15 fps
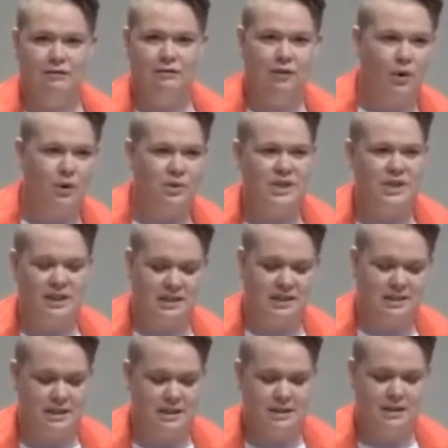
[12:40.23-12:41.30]

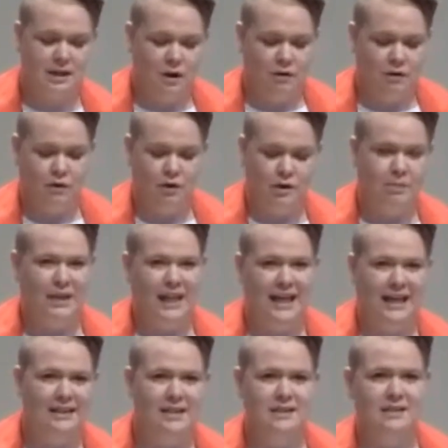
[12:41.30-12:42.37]
photosynthesis for the
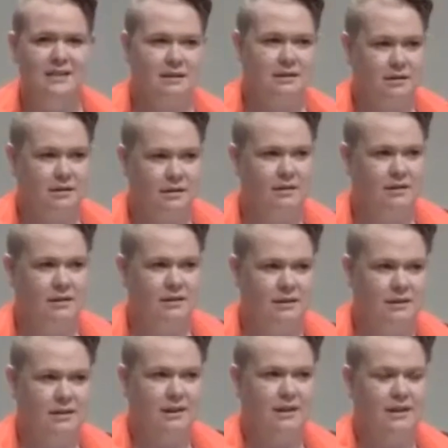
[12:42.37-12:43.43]
plants,
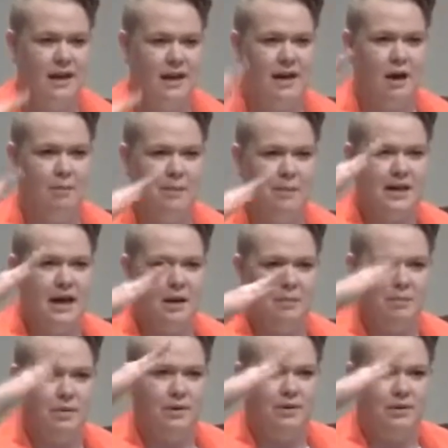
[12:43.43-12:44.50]
and then up and
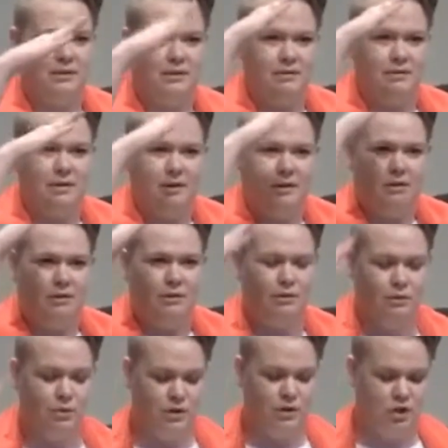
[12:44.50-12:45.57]
up
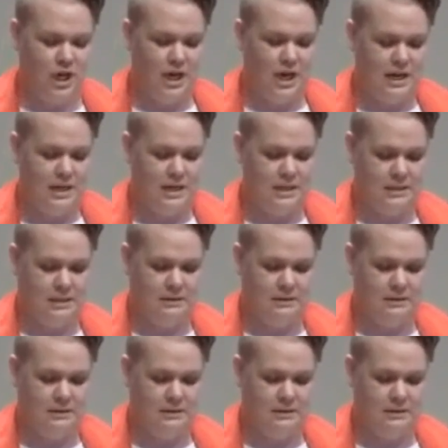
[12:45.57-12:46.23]
through the chain,